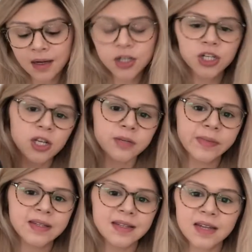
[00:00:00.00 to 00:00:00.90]
I just use them
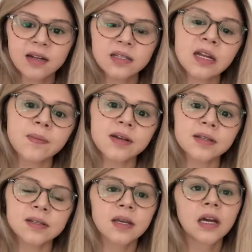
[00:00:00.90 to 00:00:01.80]
instead of
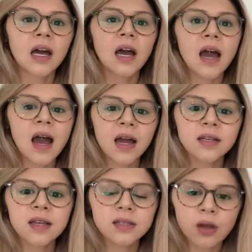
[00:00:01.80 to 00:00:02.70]
slippers,
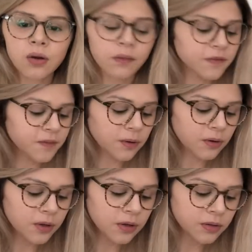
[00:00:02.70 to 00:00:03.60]
and they're so
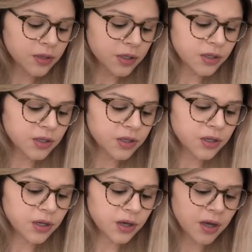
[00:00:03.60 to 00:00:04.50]
comfortable.
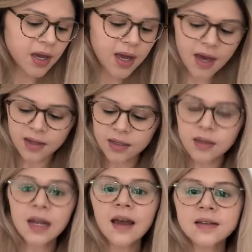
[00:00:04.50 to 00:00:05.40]
And
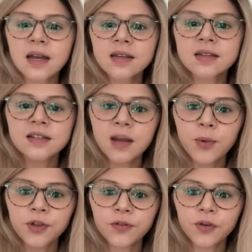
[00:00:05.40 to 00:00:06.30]
they're less likely to slip
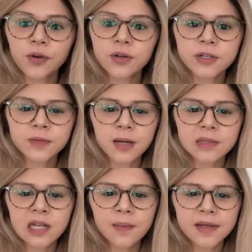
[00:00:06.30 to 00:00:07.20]
on the floor. Sometimes
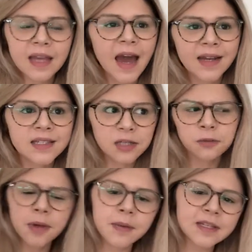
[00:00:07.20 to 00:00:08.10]
slippers can still
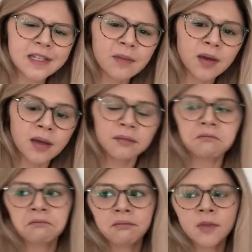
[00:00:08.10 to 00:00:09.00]
be a bit slippy.
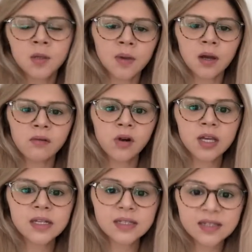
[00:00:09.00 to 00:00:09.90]
It's a bit
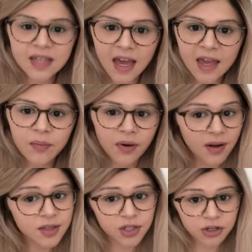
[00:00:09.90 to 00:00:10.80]
ironic to say, but
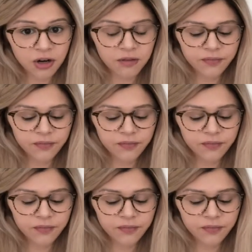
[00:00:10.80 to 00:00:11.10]
it's true.